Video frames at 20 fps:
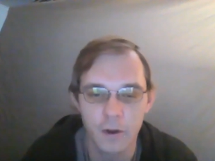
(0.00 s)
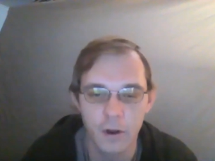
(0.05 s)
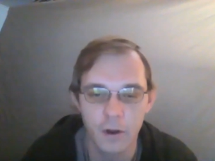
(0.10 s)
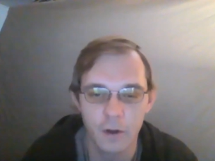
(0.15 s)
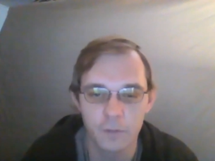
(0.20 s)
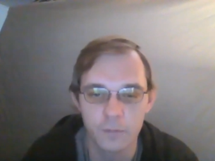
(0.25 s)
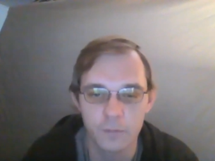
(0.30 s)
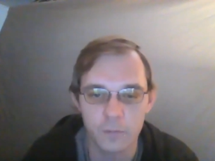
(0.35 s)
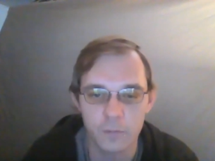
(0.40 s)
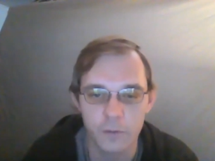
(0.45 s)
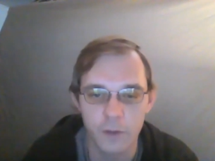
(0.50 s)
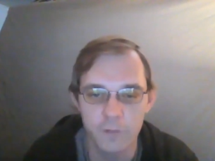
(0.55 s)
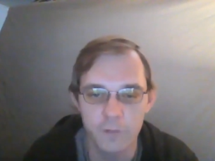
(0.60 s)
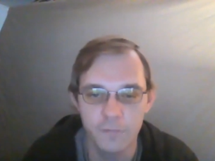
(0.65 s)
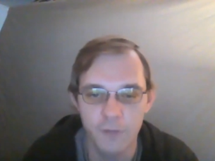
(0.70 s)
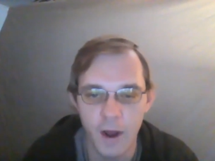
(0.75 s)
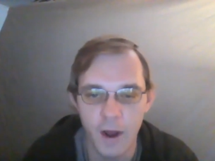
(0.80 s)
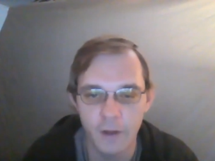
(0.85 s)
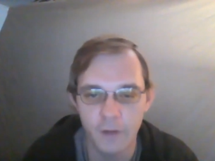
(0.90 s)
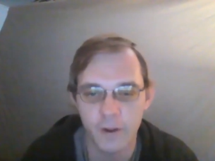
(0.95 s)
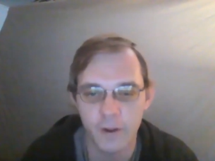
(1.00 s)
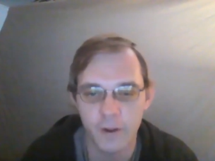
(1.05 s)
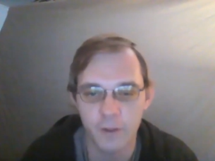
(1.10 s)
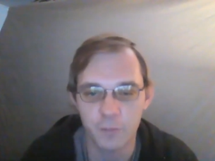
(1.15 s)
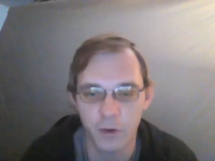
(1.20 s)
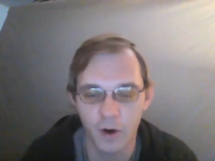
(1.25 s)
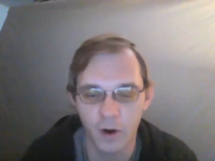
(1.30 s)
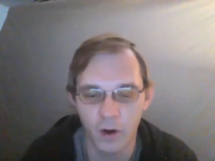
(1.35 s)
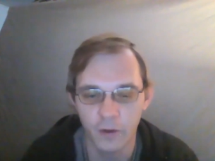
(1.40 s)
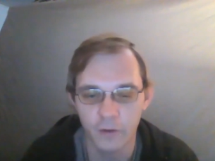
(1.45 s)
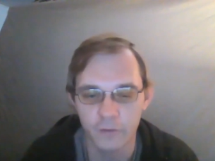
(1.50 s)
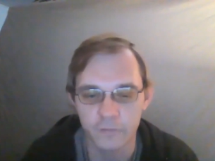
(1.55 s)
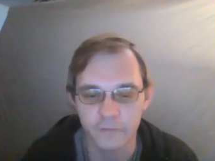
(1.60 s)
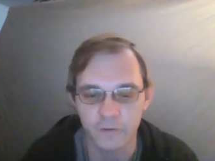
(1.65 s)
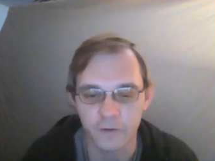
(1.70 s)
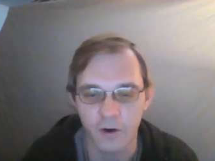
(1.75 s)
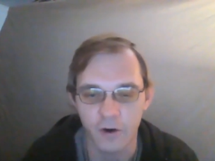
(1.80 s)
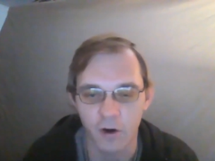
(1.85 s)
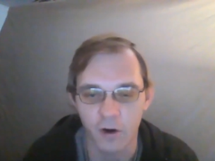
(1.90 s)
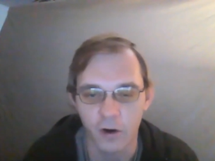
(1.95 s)
they violate
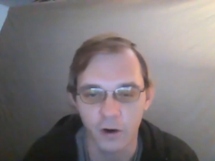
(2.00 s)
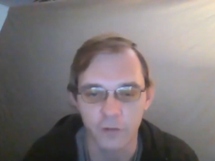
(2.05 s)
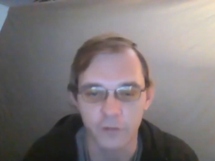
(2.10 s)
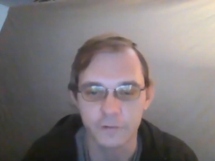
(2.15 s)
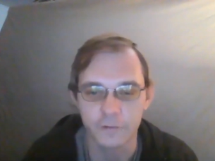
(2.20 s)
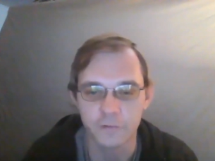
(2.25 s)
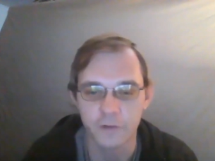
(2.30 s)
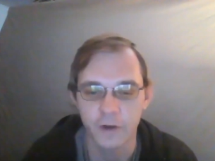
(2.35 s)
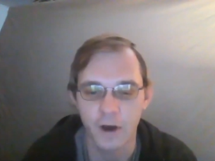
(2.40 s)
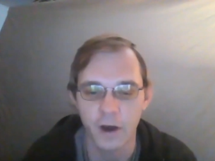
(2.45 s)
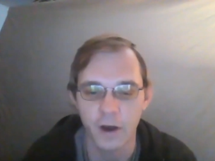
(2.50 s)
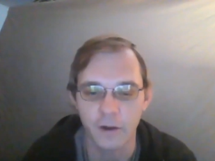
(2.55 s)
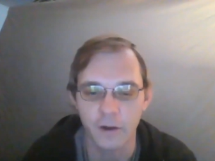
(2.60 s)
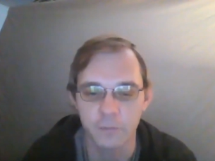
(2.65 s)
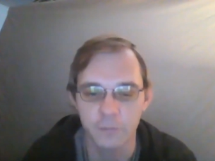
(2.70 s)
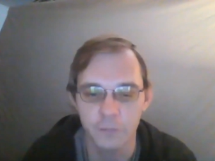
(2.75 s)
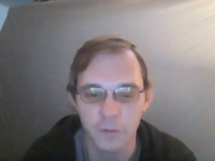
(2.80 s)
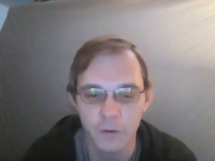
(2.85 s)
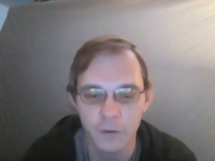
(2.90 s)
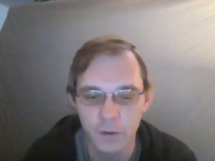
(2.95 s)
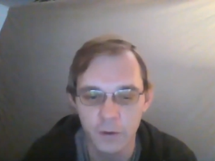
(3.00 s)
policy all the time.